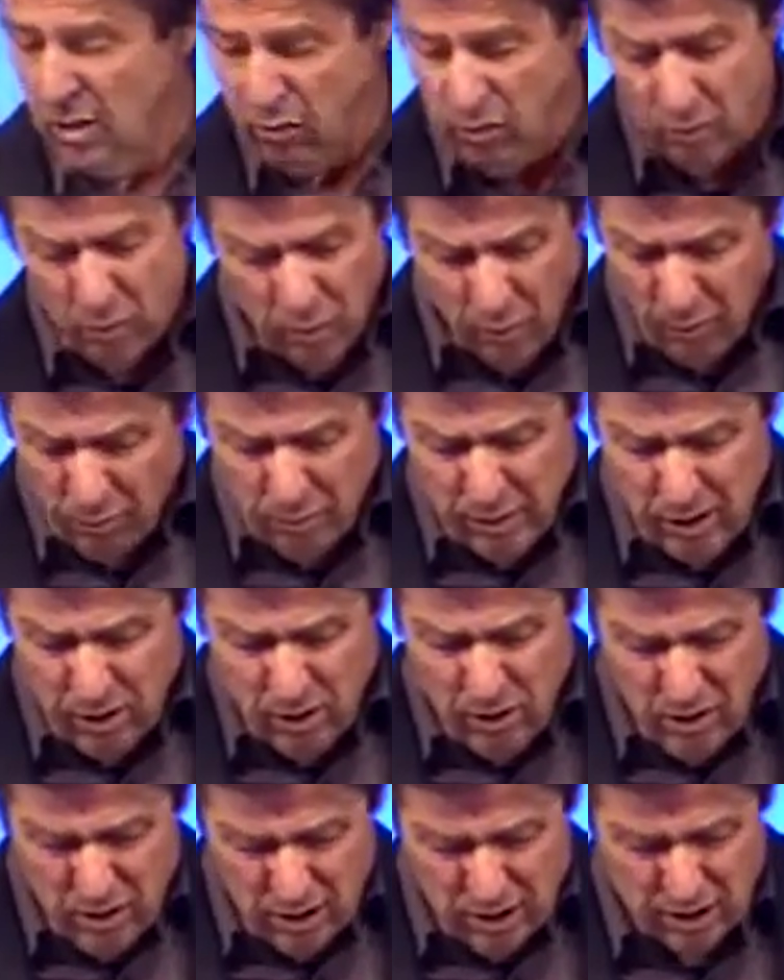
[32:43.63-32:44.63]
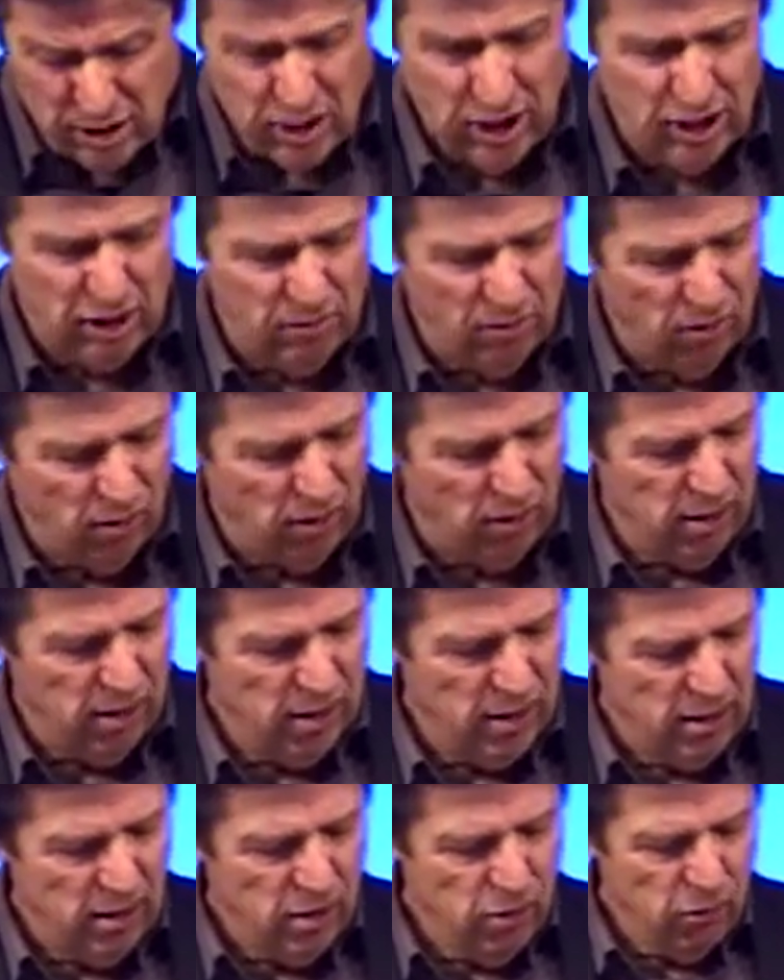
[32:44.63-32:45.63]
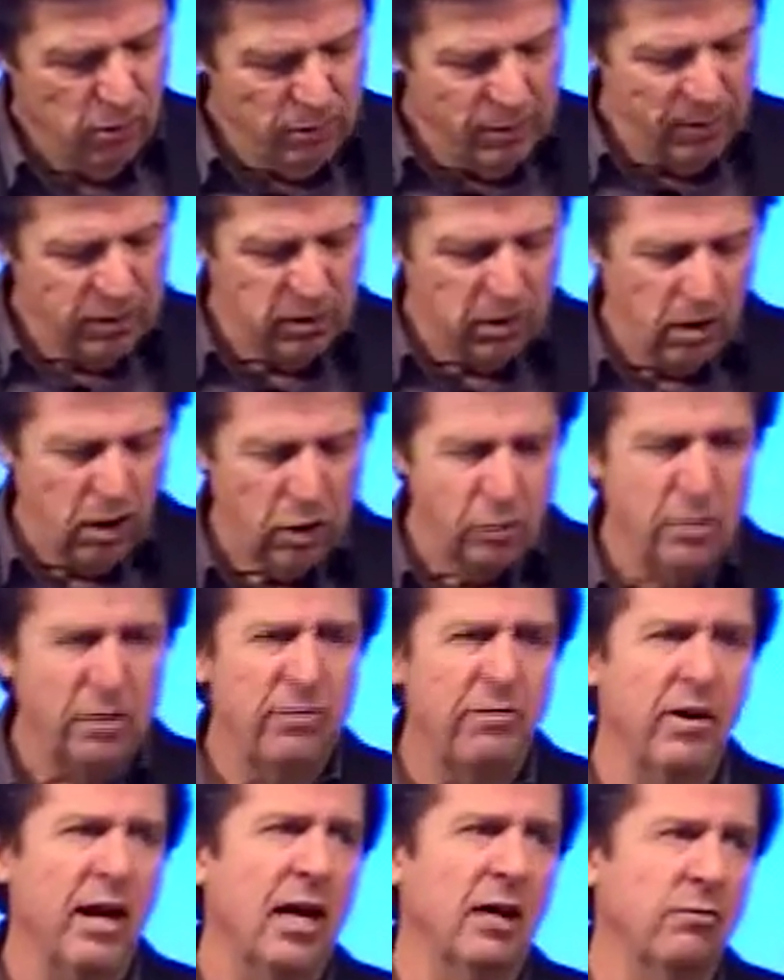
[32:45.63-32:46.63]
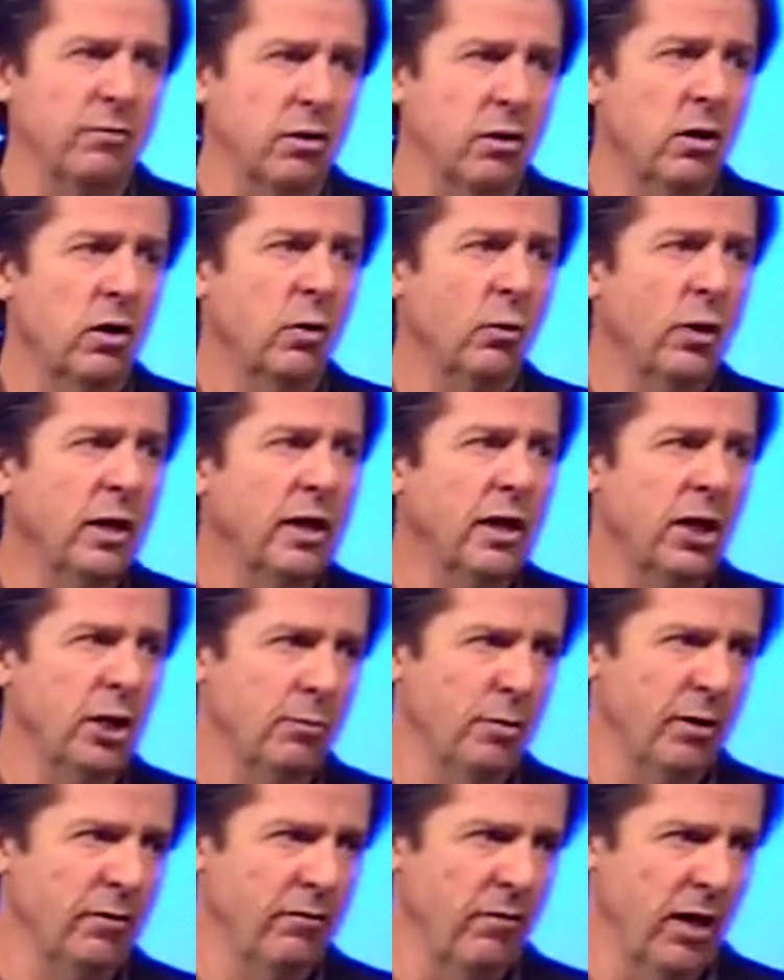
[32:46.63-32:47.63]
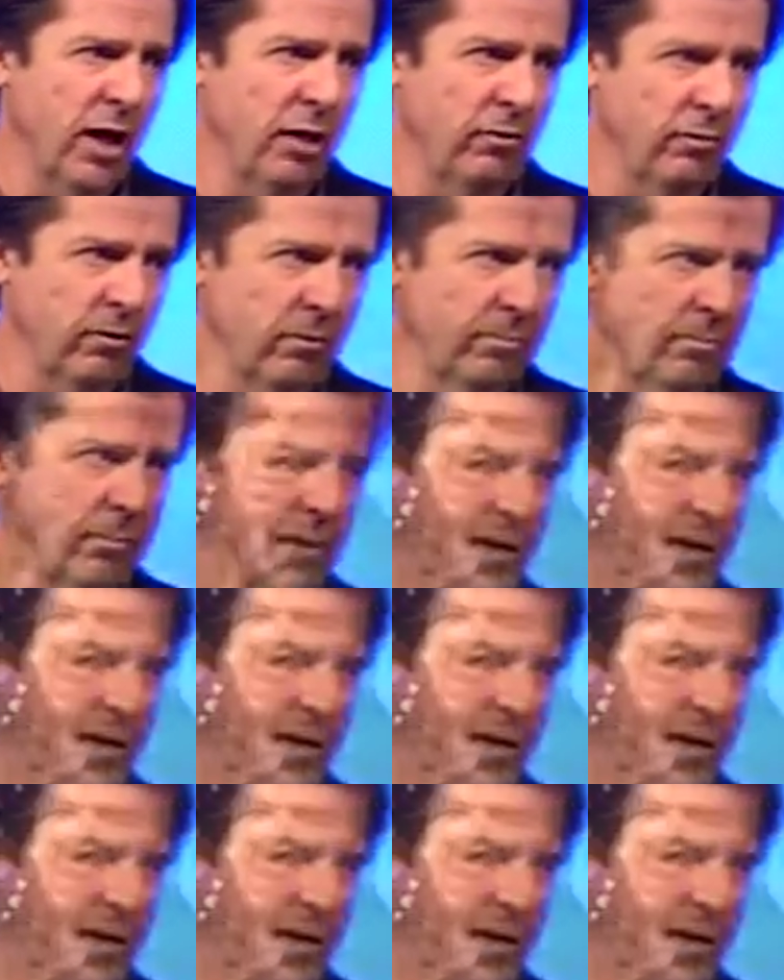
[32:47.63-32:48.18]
When we won't be doing this anymore. We've been called to be faithful. We need to be faithful.